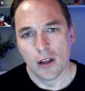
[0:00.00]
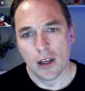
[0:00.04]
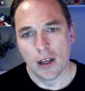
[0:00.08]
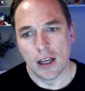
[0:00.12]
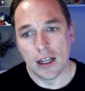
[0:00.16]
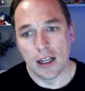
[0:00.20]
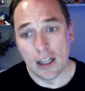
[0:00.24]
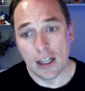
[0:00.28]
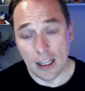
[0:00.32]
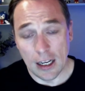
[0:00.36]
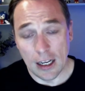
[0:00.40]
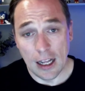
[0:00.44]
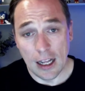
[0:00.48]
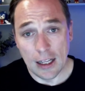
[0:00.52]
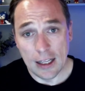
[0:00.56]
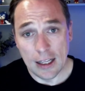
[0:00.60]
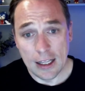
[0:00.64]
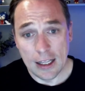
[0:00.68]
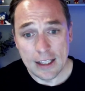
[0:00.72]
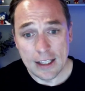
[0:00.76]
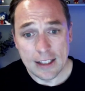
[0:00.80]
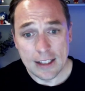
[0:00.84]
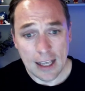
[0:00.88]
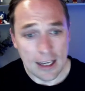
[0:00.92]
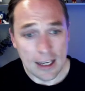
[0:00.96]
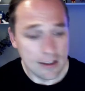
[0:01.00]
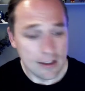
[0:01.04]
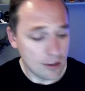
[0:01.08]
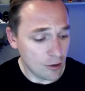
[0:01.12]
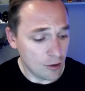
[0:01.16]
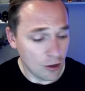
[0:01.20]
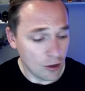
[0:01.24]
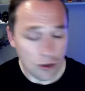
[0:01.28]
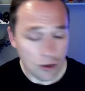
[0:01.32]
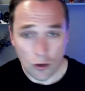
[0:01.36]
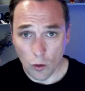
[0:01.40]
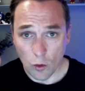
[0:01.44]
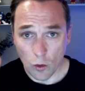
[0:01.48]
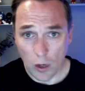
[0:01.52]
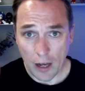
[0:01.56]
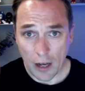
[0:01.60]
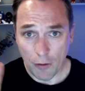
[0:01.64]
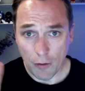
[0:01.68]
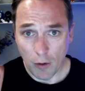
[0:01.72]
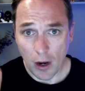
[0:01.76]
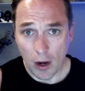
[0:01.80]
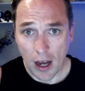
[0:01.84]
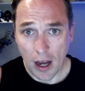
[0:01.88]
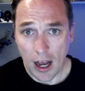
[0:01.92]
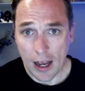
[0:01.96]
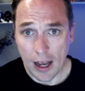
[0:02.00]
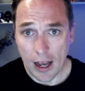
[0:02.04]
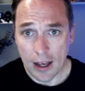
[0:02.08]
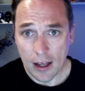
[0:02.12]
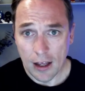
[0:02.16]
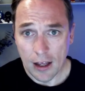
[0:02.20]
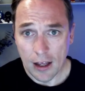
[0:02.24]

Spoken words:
in this case, just so FYI,